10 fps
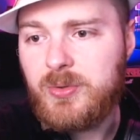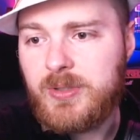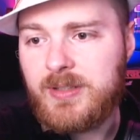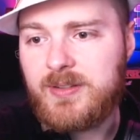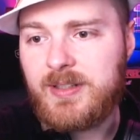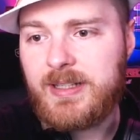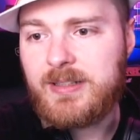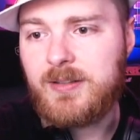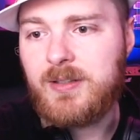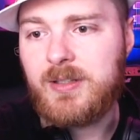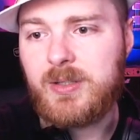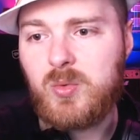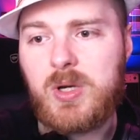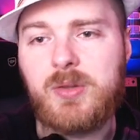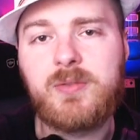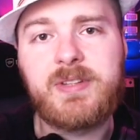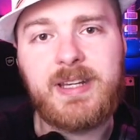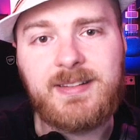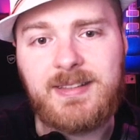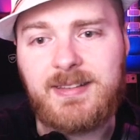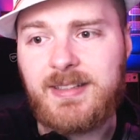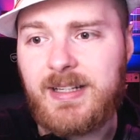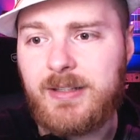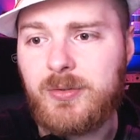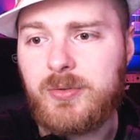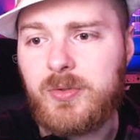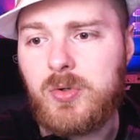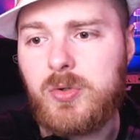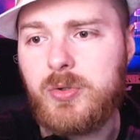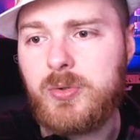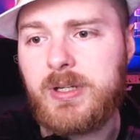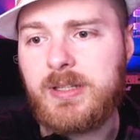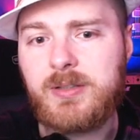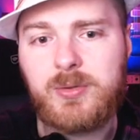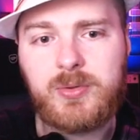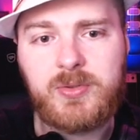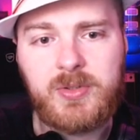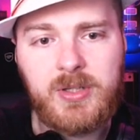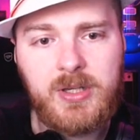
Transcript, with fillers: You can select uh, one of the existing icons or you can use